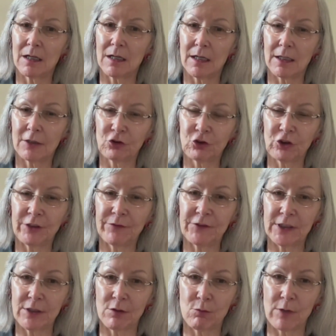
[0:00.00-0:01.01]
a shift
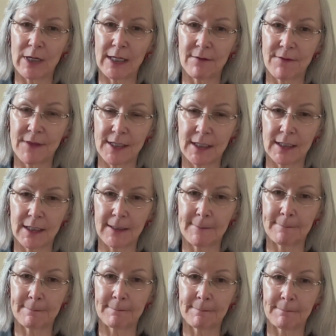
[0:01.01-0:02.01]
in the way of thinking.
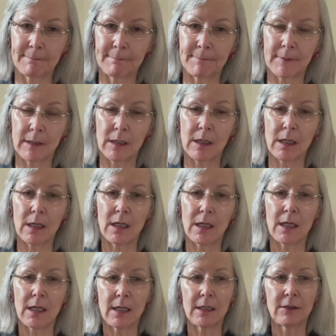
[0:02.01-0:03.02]

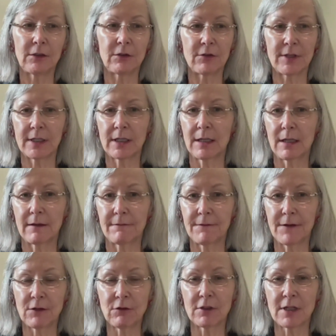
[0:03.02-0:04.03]
You know, the uh,
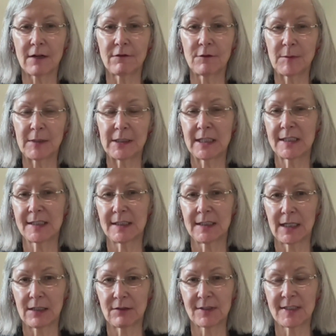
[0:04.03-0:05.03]
federal government has
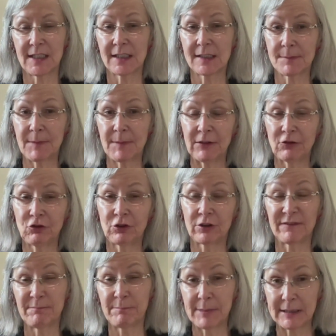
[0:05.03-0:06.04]
announced the expenditure
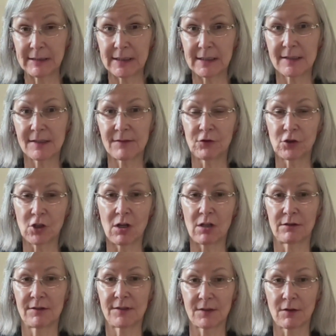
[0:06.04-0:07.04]
of billions of
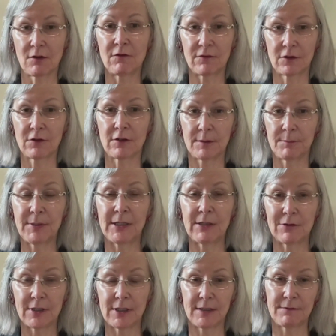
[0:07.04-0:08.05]
dollars over a
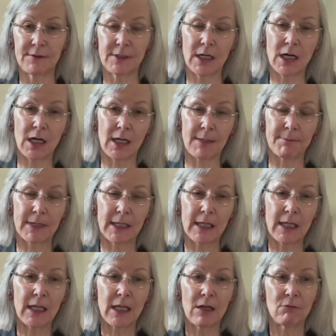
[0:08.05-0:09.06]
period of time.
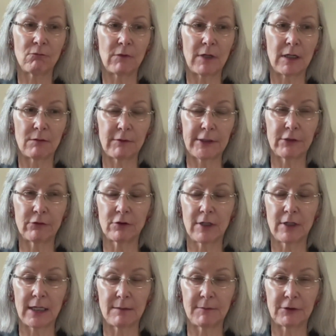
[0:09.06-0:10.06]
Uh, we don't know
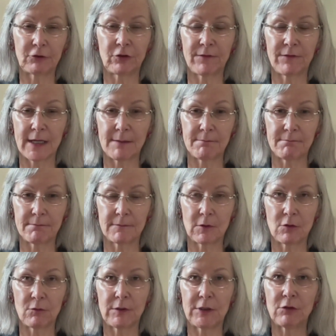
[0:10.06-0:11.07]
how much of that,
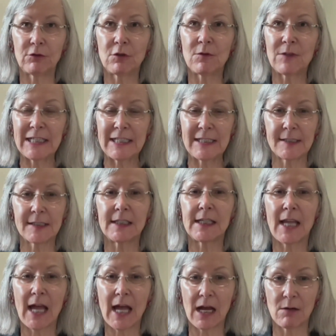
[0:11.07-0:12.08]
or we don't know easily
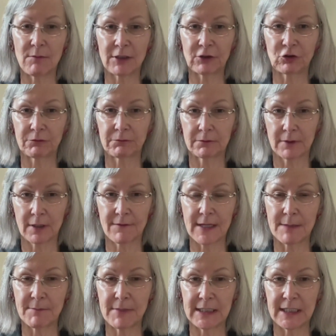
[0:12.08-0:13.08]
how much of
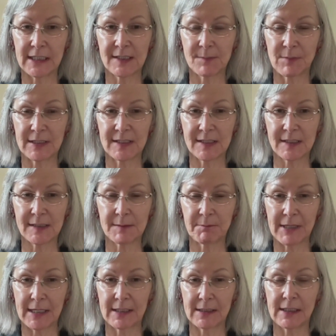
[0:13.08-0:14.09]
that money has been
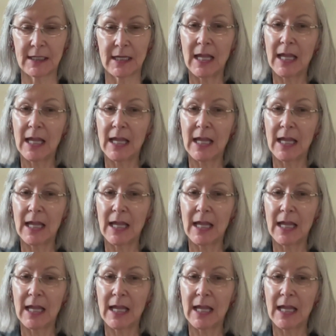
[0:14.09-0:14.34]
spent